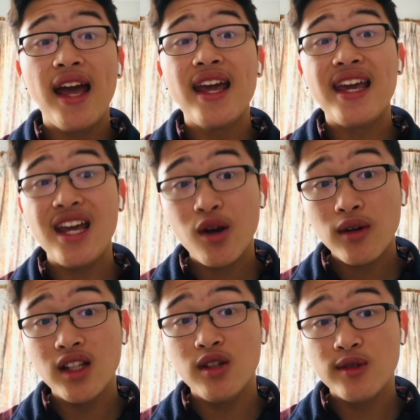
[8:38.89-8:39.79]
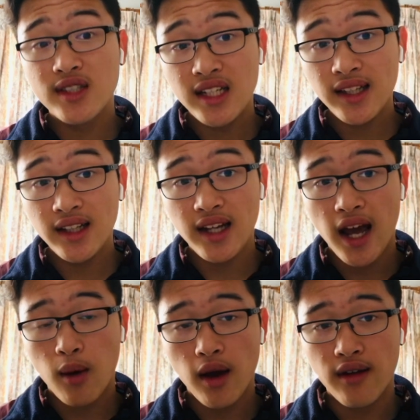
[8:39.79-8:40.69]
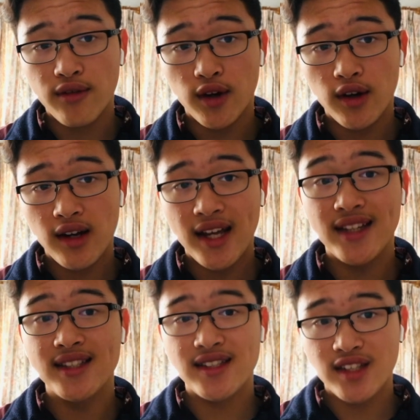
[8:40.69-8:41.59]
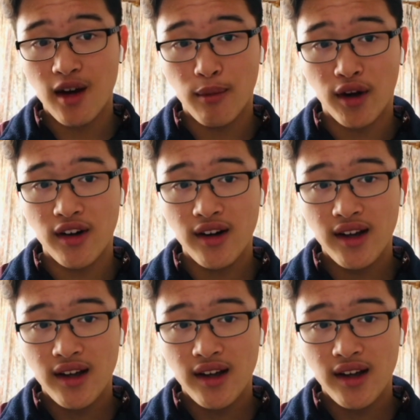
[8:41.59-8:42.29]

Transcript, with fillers: Here in New Zealand, however, it's summer.